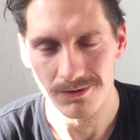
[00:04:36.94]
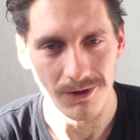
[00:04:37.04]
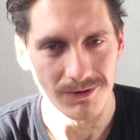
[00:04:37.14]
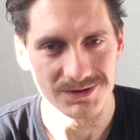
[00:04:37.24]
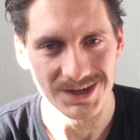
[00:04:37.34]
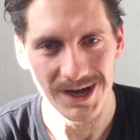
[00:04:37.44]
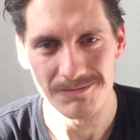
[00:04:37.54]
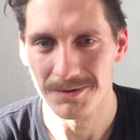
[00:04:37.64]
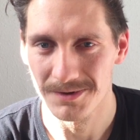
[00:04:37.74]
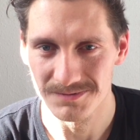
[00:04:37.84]
A long
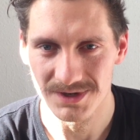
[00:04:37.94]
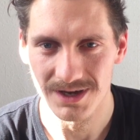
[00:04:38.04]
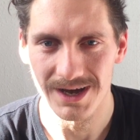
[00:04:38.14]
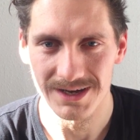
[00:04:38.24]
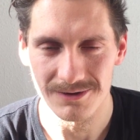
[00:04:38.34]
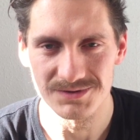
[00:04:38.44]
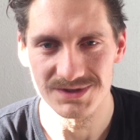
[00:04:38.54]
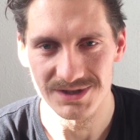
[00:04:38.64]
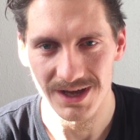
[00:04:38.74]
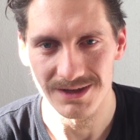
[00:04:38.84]
time and I have
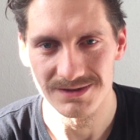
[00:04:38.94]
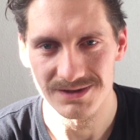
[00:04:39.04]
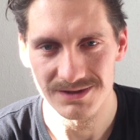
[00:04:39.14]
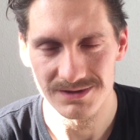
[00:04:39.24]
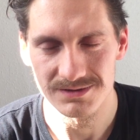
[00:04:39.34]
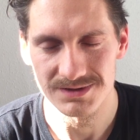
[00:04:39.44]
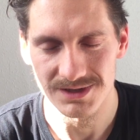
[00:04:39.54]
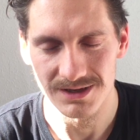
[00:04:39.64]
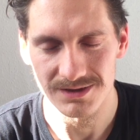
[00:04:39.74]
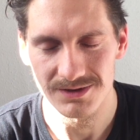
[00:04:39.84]

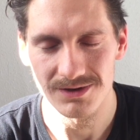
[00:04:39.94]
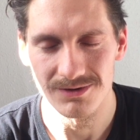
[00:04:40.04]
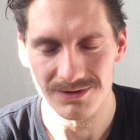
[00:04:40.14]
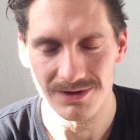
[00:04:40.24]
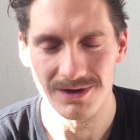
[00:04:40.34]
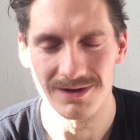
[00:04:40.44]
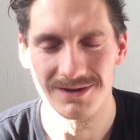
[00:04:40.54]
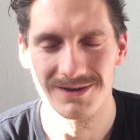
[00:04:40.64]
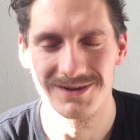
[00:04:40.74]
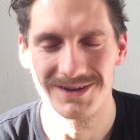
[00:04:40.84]
standed on the
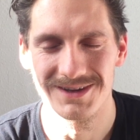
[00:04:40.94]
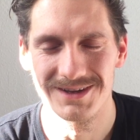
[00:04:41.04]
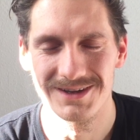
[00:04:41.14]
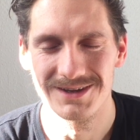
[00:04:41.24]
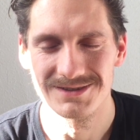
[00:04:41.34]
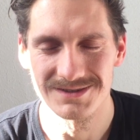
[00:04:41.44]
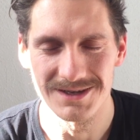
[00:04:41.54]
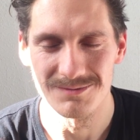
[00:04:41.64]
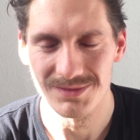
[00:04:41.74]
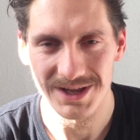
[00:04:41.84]

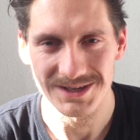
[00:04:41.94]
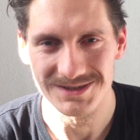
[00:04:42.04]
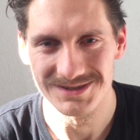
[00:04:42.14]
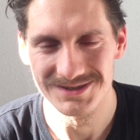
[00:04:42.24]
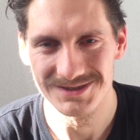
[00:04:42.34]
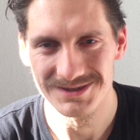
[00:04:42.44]
same place.